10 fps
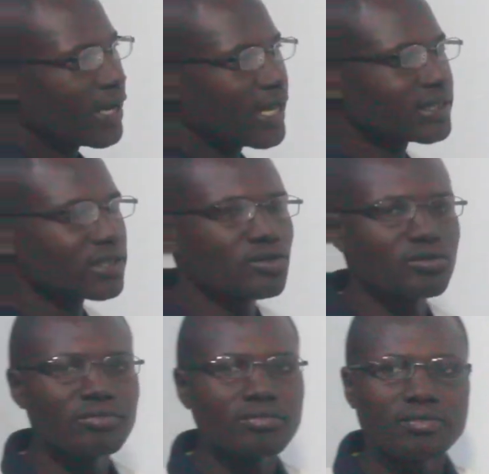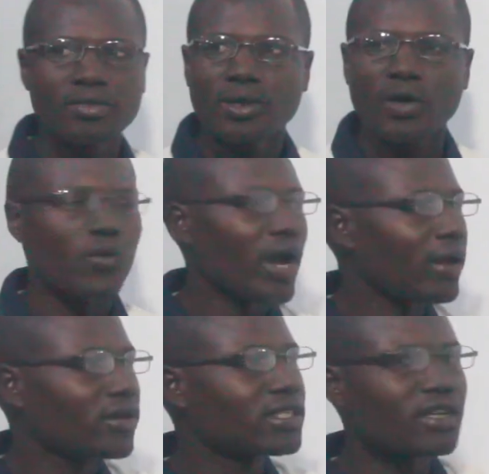Let's assume we
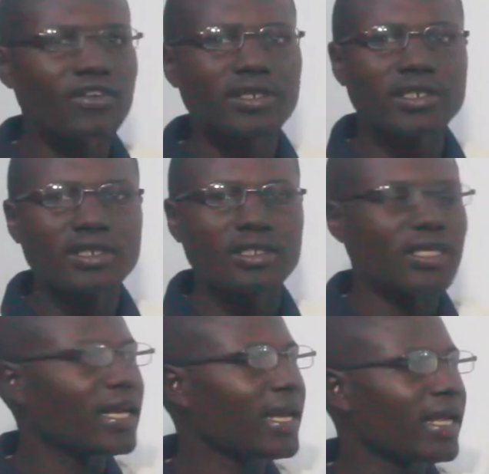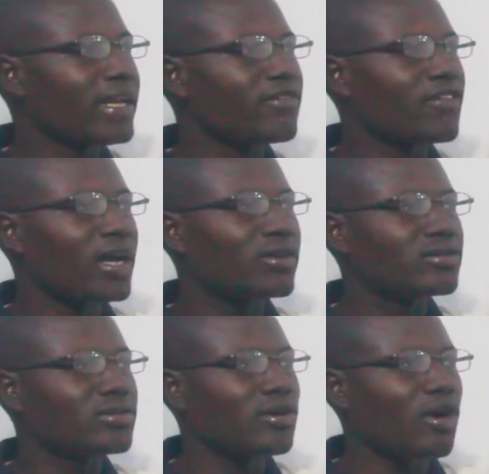are not given any
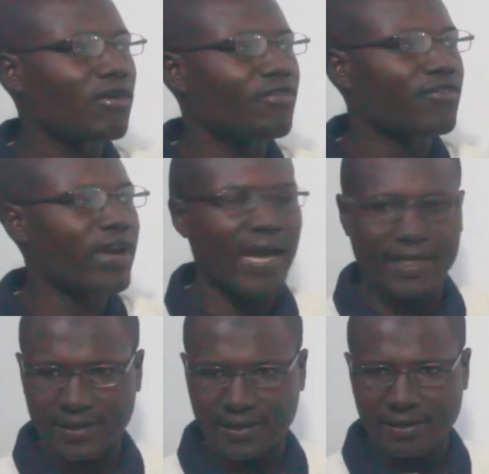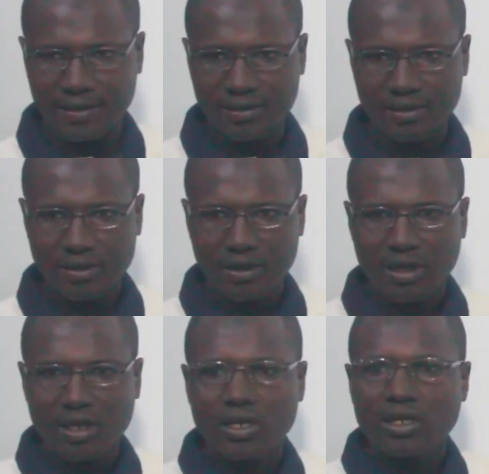value of x.
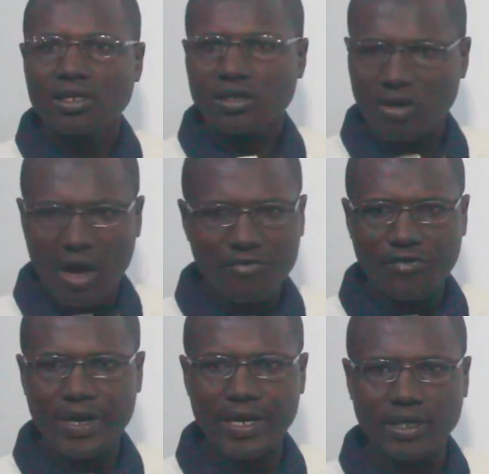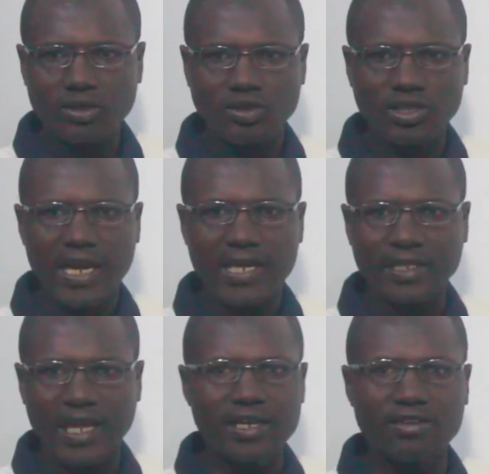You are free to
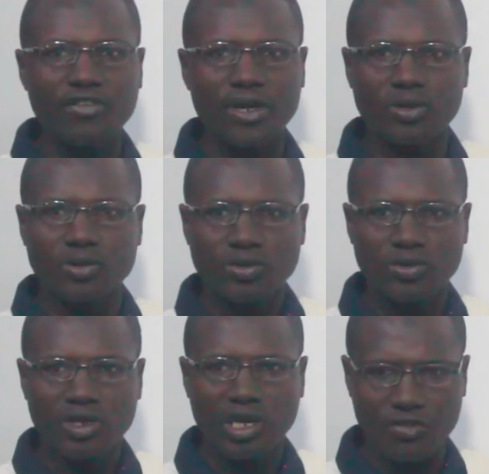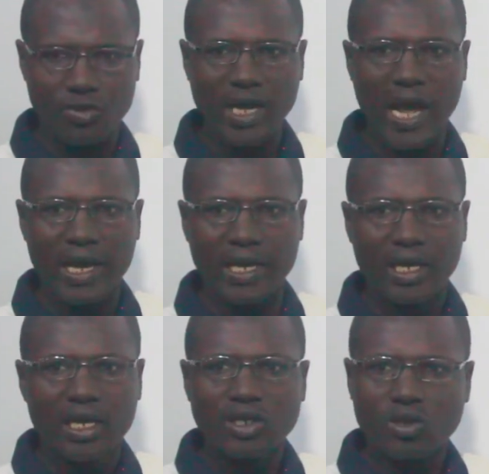select any value if you
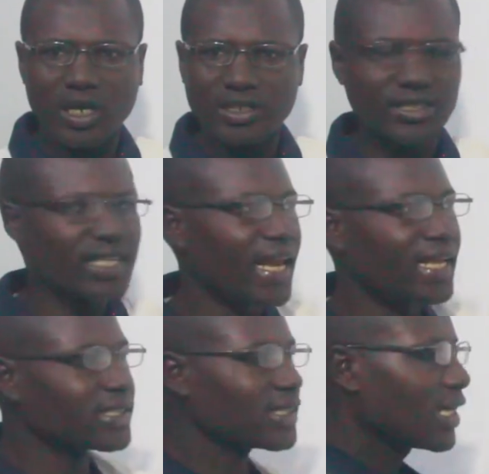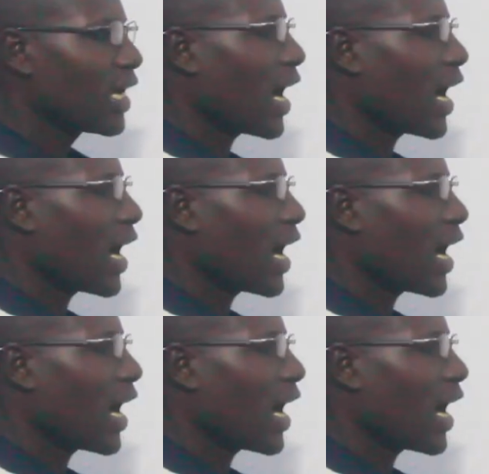like. You can select